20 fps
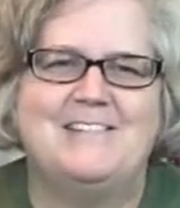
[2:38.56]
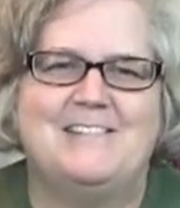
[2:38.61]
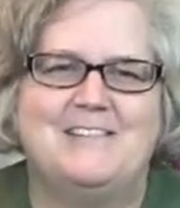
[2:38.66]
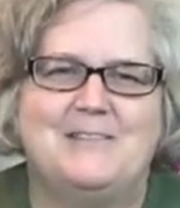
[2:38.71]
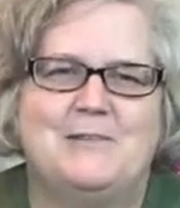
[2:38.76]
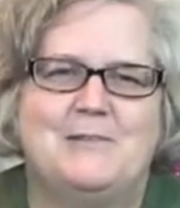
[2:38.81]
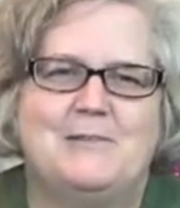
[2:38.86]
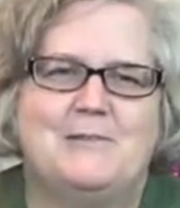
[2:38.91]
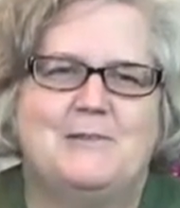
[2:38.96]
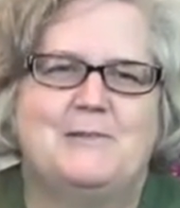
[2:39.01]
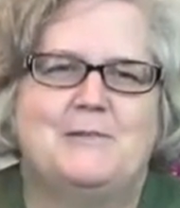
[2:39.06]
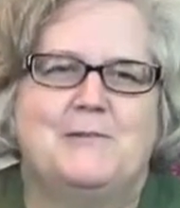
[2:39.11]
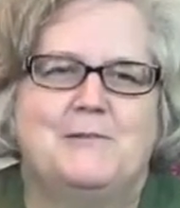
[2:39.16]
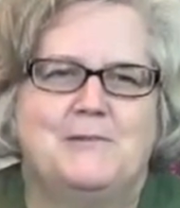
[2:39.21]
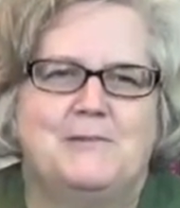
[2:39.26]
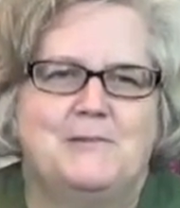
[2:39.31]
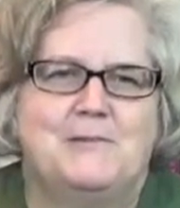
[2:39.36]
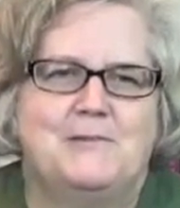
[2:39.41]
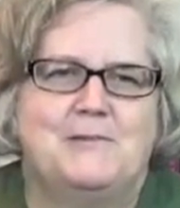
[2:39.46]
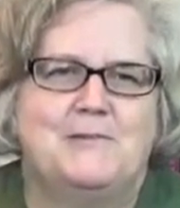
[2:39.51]

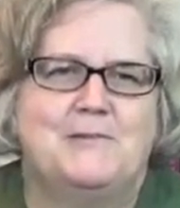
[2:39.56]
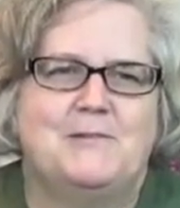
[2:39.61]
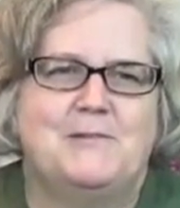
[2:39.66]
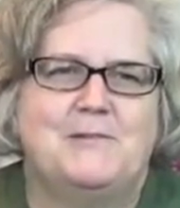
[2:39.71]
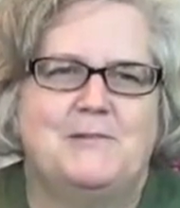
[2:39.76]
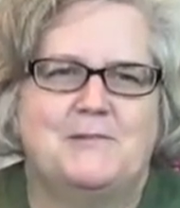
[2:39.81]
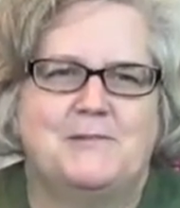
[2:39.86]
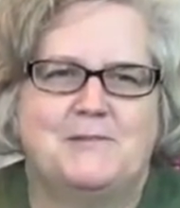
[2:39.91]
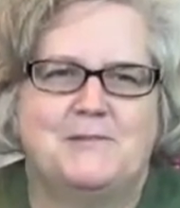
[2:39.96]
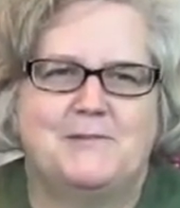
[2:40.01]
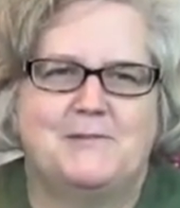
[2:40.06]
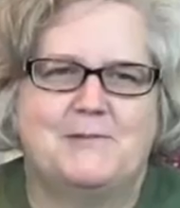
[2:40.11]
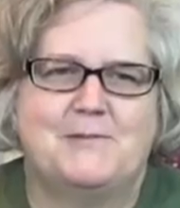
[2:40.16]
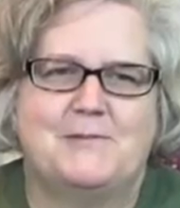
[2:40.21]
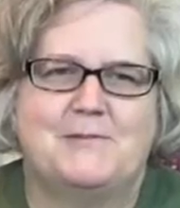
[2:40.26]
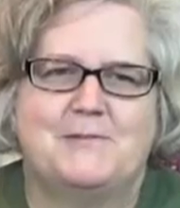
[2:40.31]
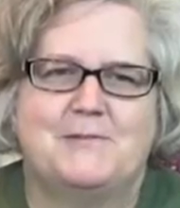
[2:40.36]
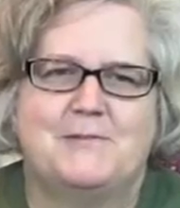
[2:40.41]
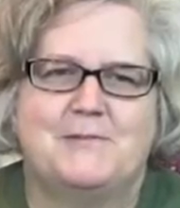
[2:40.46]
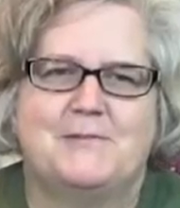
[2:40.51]

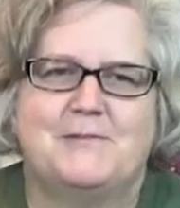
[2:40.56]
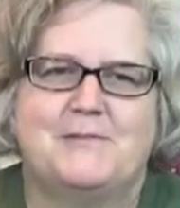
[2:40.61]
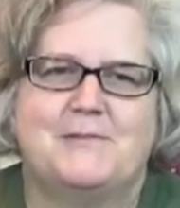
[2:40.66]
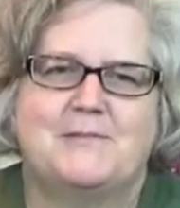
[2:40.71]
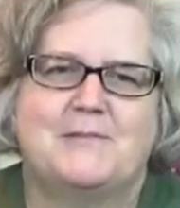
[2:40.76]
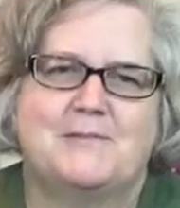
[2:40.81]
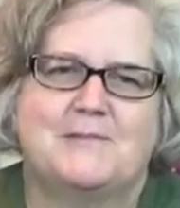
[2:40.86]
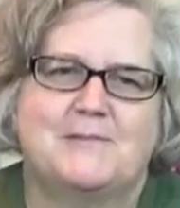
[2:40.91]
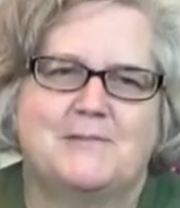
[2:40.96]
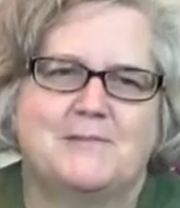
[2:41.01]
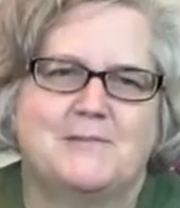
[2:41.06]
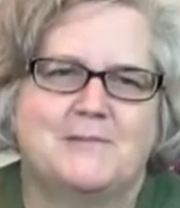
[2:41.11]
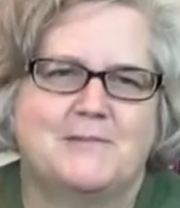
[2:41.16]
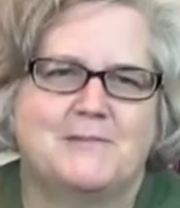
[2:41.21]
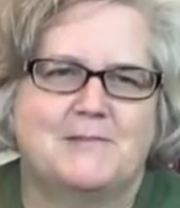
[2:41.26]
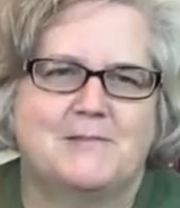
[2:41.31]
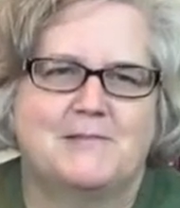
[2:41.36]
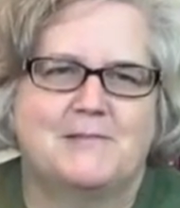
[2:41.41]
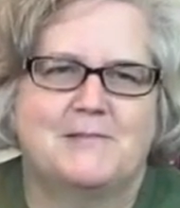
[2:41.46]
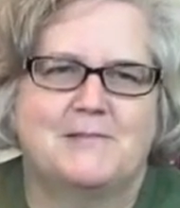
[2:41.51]

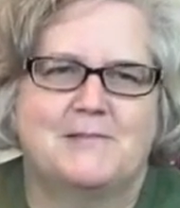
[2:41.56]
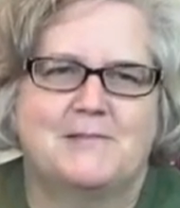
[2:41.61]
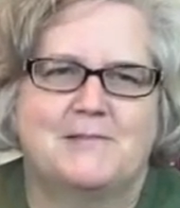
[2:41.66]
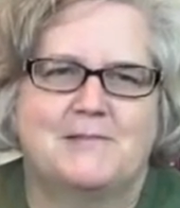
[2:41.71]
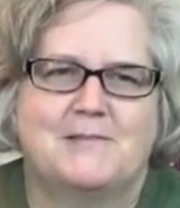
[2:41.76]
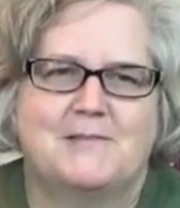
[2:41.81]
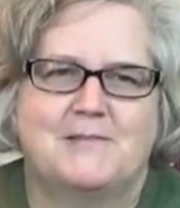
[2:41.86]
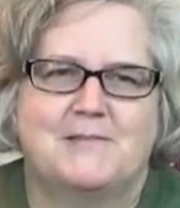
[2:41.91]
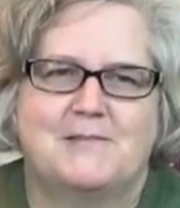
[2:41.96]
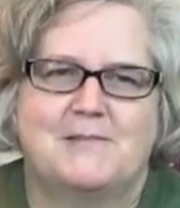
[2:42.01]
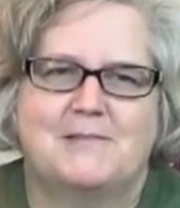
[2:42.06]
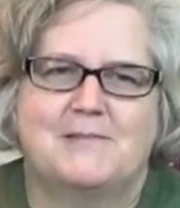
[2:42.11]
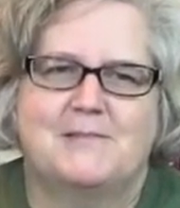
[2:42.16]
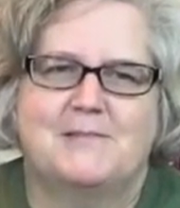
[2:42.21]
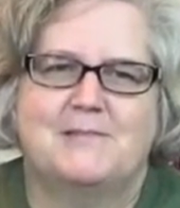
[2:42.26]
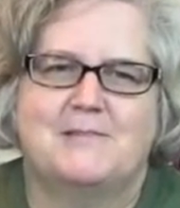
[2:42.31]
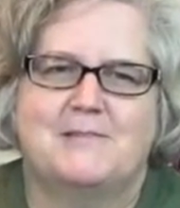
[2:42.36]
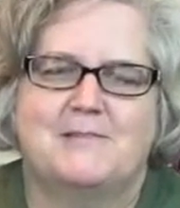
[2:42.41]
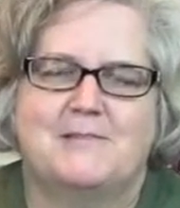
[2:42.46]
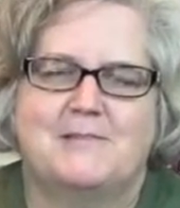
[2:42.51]

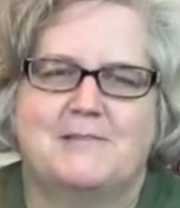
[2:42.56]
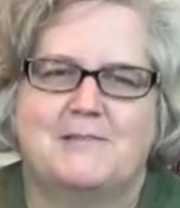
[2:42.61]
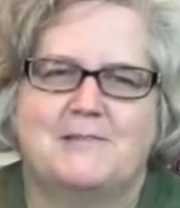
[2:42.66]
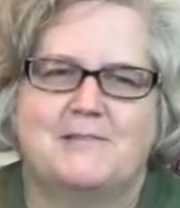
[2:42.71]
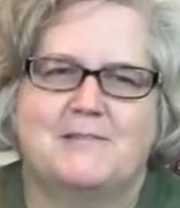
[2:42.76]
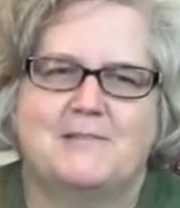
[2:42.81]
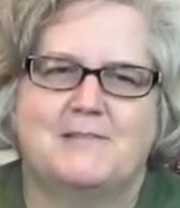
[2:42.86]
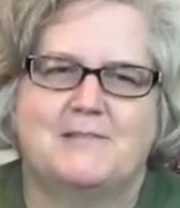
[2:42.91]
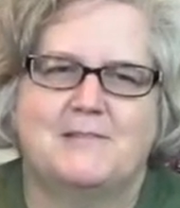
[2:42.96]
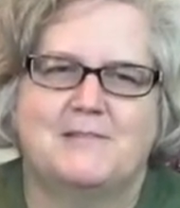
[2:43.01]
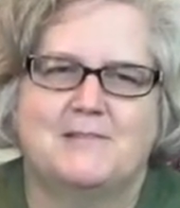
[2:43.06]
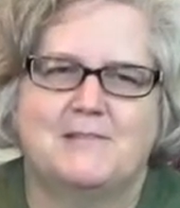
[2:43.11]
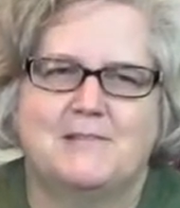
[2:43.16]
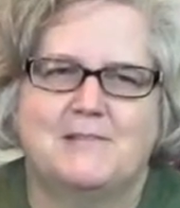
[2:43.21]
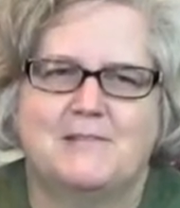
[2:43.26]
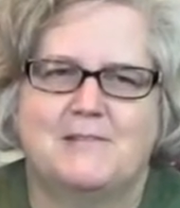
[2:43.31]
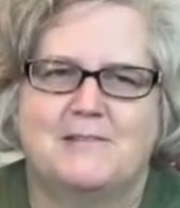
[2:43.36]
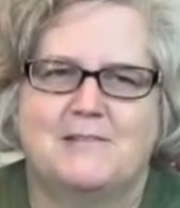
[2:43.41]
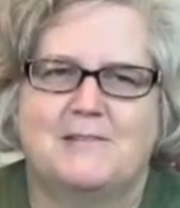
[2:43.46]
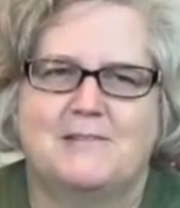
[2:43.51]

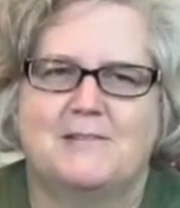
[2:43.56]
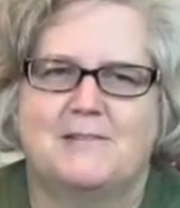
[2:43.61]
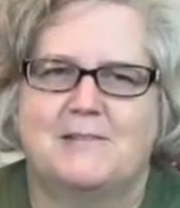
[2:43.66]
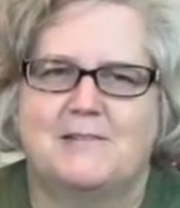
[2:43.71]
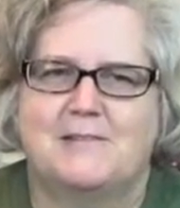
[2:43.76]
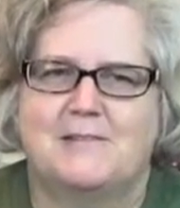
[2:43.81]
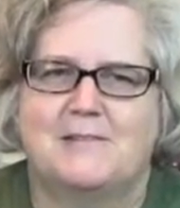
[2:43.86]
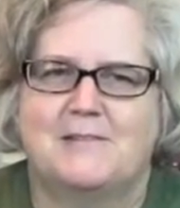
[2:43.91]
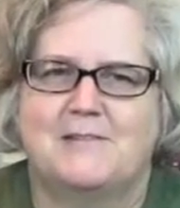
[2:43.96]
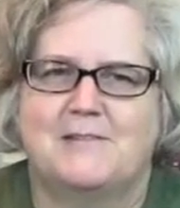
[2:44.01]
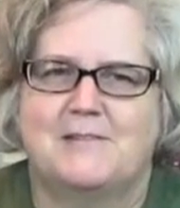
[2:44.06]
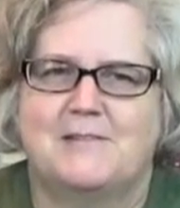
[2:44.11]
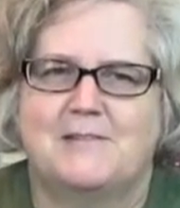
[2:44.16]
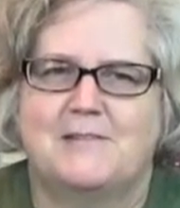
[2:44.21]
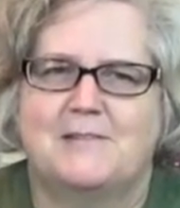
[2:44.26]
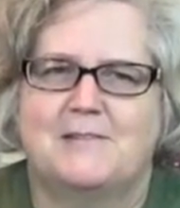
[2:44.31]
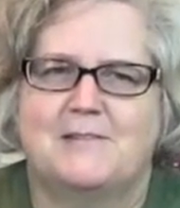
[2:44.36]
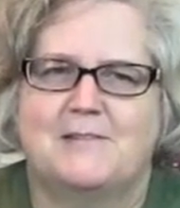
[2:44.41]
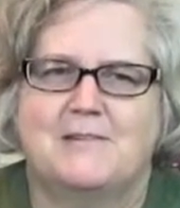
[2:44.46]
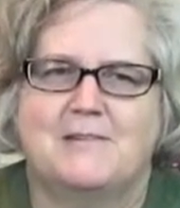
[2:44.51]

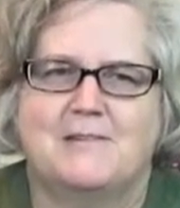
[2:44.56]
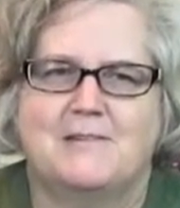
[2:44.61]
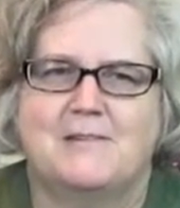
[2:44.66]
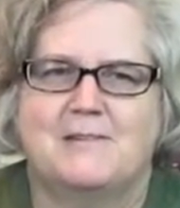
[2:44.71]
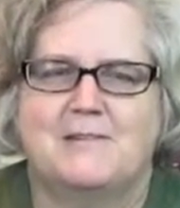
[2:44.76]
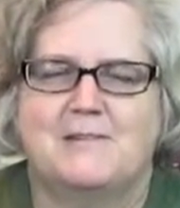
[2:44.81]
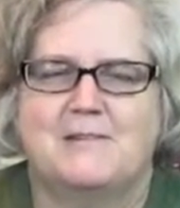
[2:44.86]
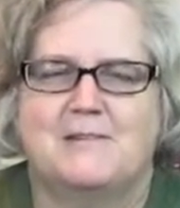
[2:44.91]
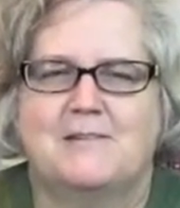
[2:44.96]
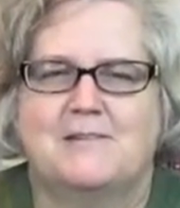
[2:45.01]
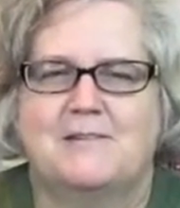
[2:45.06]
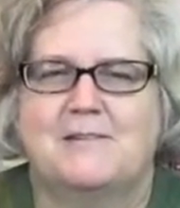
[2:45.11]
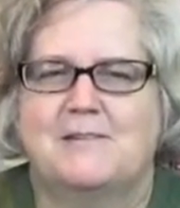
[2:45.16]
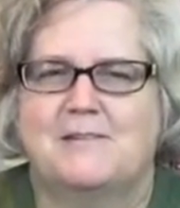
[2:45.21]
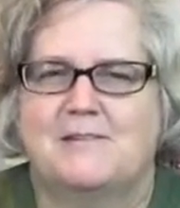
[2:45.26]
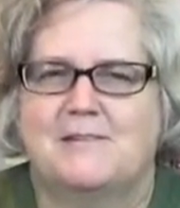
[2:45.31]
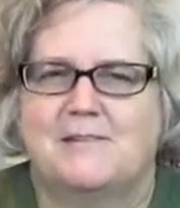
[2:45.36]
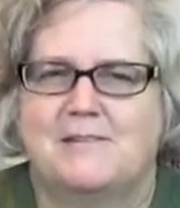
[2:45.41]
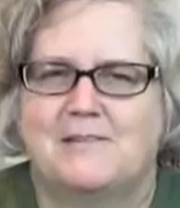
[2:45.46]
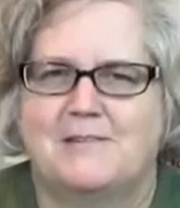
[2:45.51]

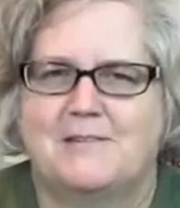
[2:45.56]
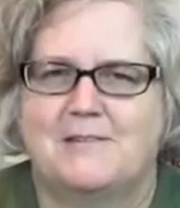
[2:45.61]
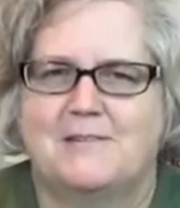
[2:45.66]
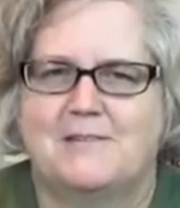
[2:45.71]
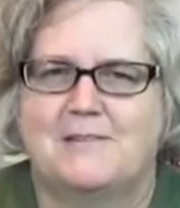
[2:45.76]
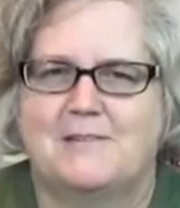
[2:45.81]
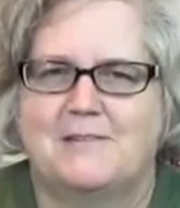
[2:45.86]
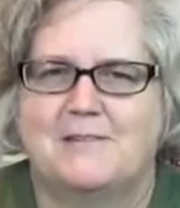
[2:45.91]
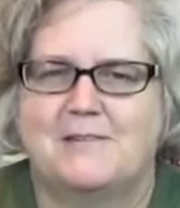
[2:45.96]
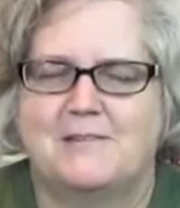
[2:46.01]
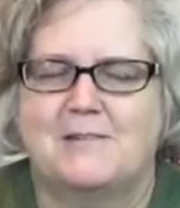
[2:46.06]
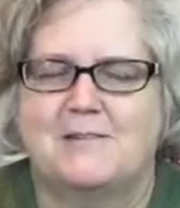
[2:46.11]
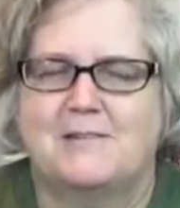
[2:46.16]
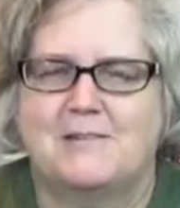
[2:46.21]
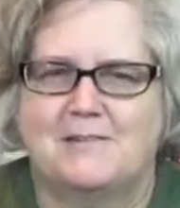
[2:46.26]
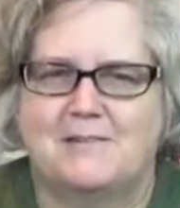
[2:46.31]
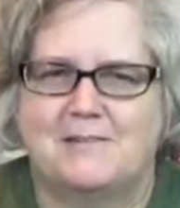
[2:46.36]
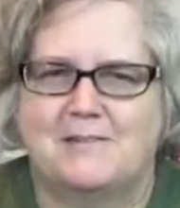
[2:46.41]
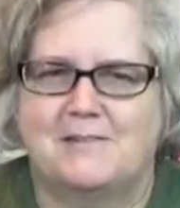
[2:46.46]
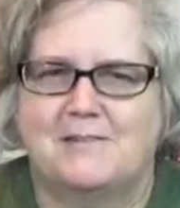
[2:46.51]
No words are spoken by the person on screen.